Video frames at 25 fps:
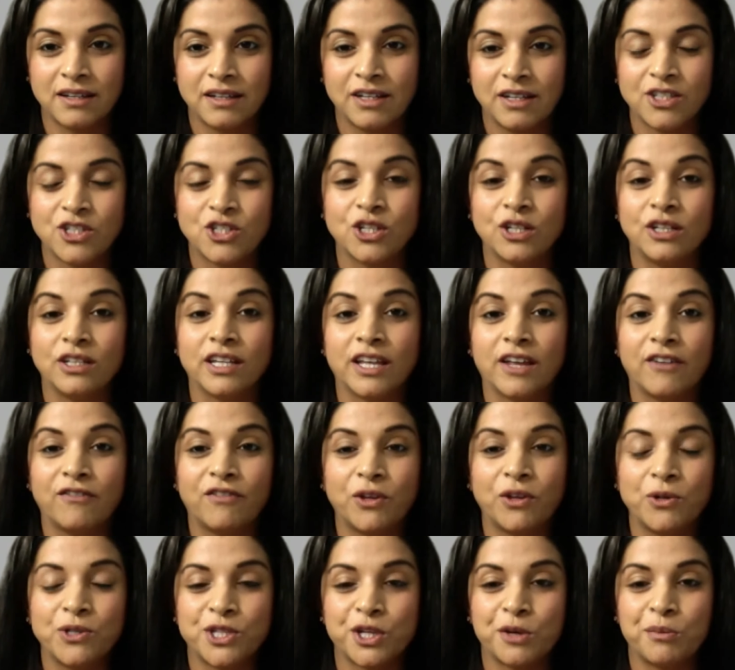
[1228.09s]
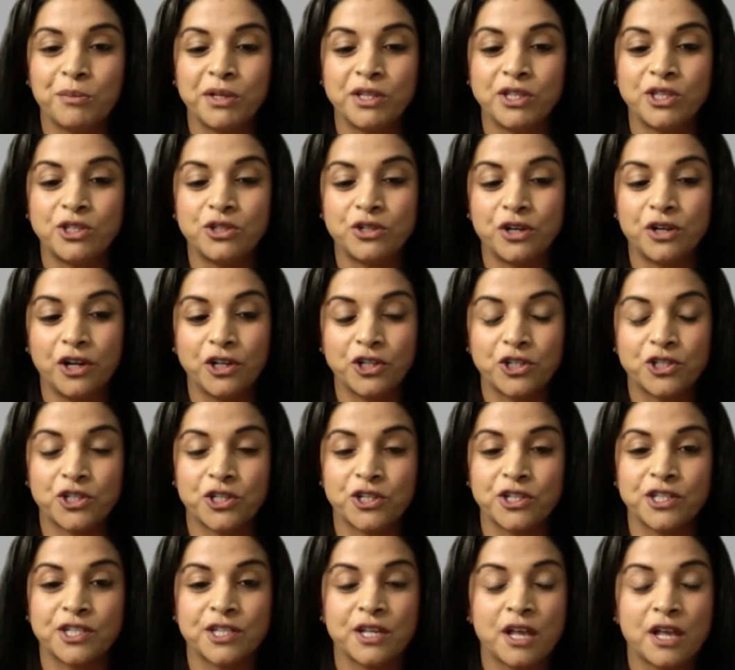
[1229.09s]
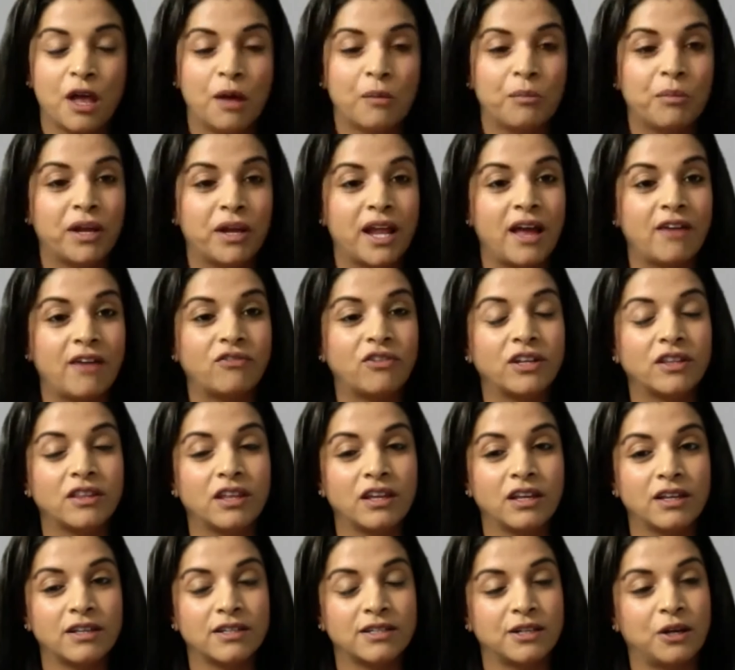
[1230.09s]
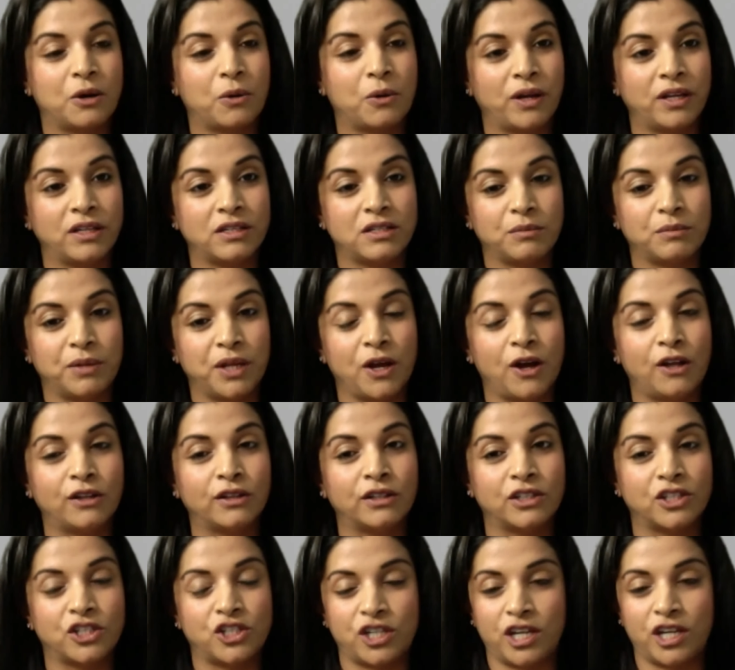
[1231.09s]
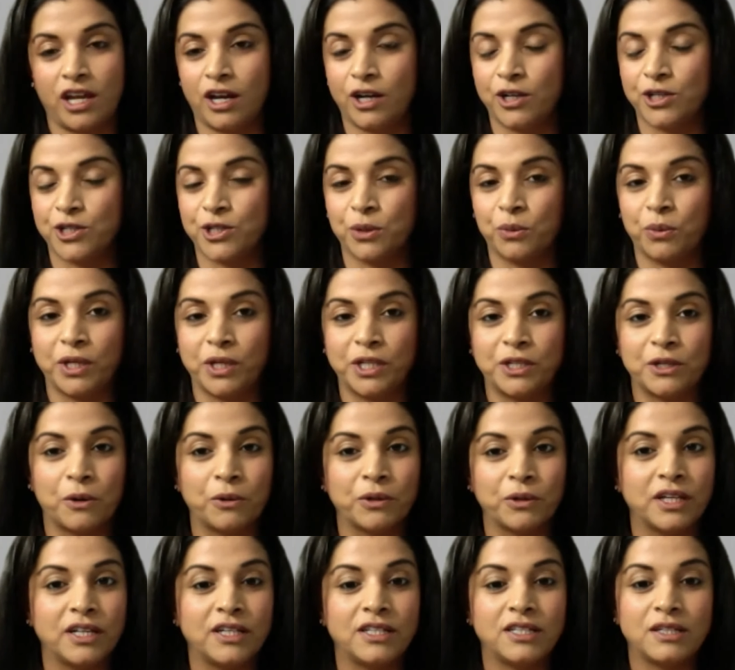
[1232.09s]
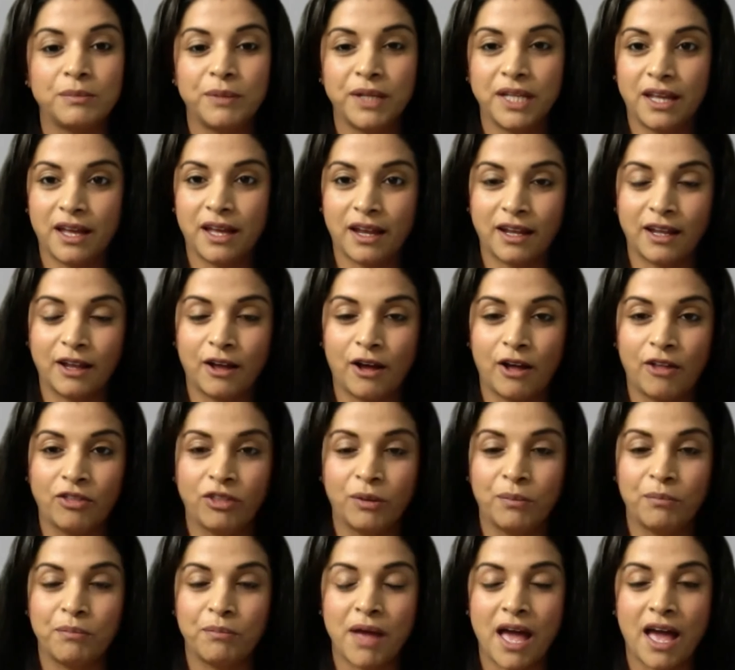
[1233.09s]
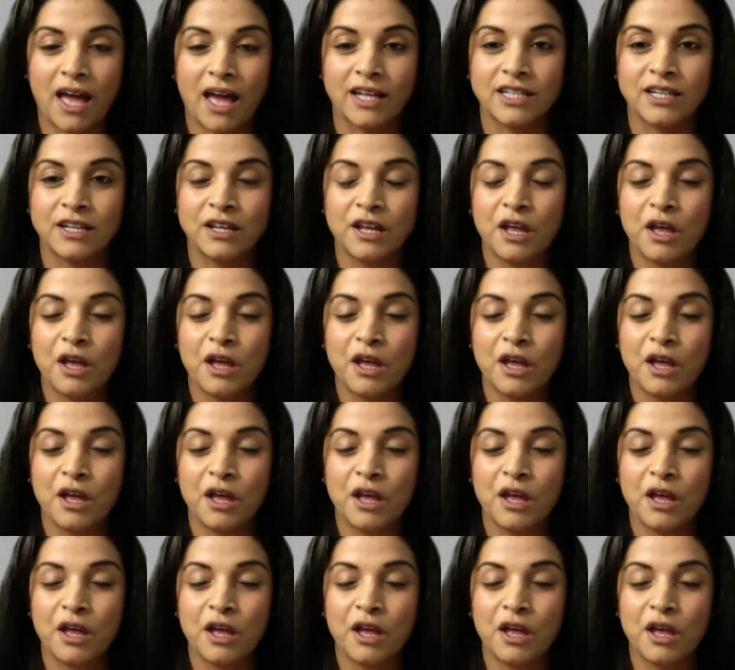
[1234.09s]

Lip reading: She'll give you some instructions, but everything is going to be on the chair, so we don't need to be getting on the mat.